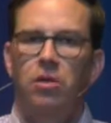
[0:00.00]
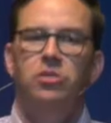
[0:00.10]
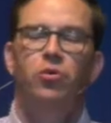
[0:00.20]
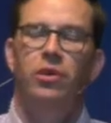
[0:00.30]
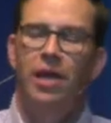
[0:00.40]

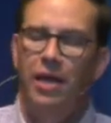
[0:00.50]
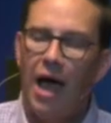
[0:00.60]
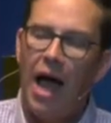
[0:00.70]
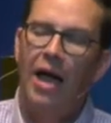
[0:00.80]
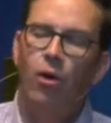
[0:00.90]
So, again,
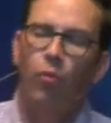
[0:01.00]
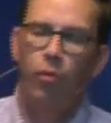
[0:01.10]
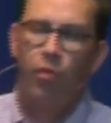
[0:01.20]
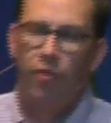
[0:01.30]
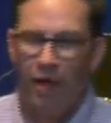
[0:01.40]
I don't
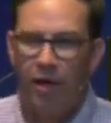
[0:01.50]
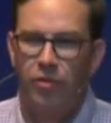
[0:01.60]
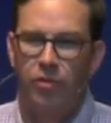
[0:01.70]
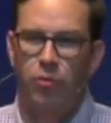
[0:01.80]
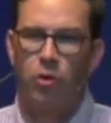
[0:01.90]
think
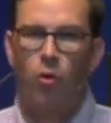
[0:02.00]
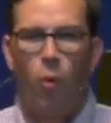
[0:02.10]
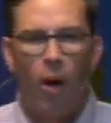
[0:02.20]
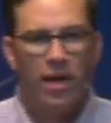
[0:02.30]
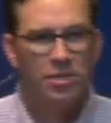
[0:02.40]
that the
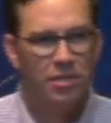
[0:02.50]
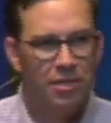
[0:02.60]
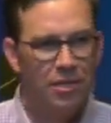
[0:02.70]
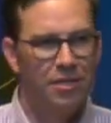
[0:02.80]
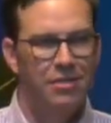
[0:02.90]
request
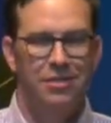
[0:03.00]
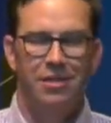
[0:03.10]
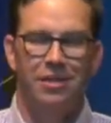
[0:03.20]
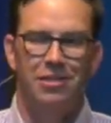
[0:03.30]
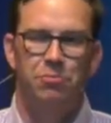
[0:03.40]
is,
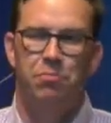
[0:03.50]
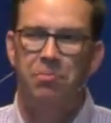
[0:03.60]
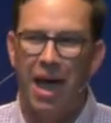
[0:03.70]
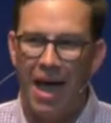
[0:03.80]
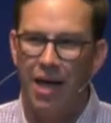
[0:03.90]
is
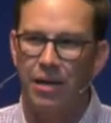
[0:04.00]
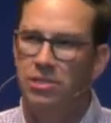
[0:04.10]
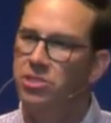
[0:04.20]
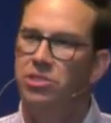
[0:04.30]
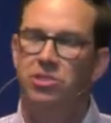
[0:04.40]
bad.
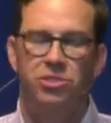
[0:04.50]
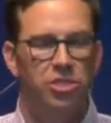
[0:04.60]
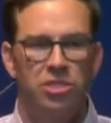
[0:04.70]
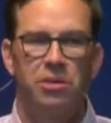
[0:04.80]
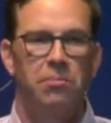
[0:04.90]
She's just a